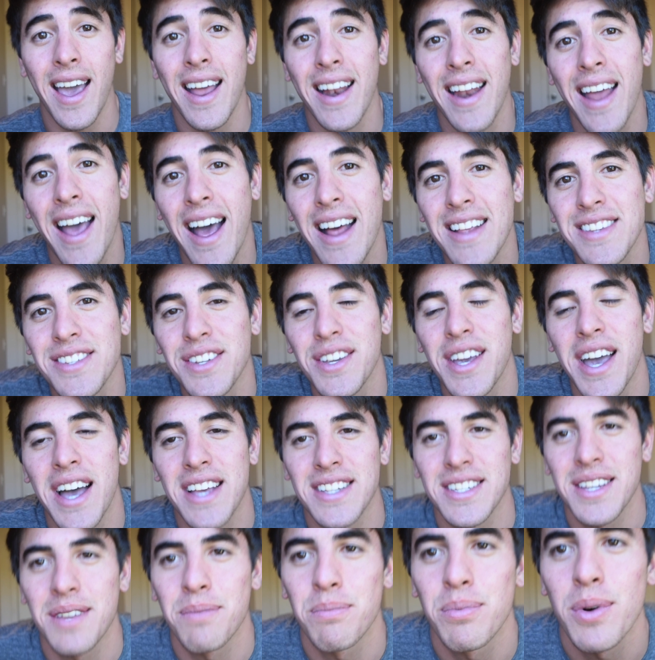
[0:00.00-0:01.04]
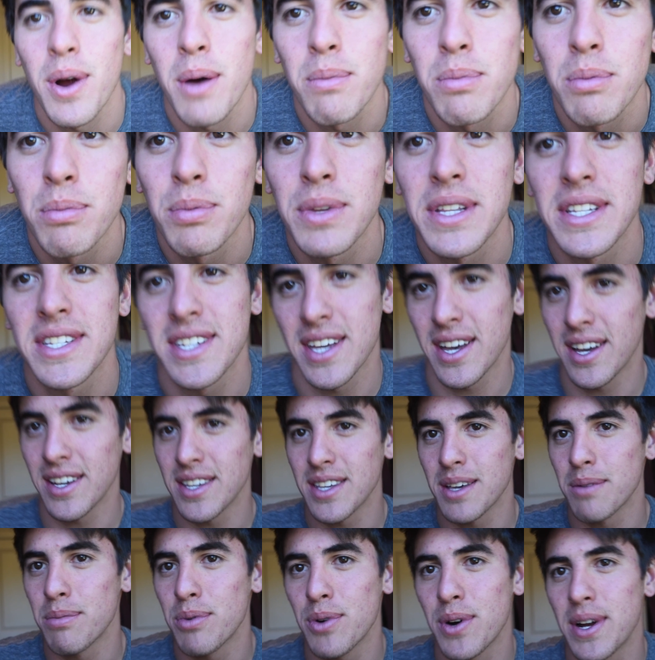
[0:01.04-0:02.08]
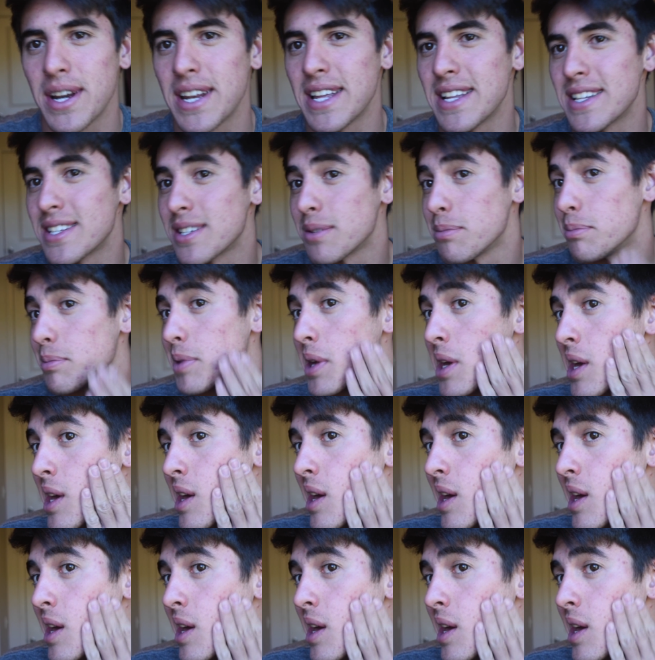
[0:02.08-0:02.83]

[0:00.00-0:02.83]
And as you guys can probably tell, your boy needs some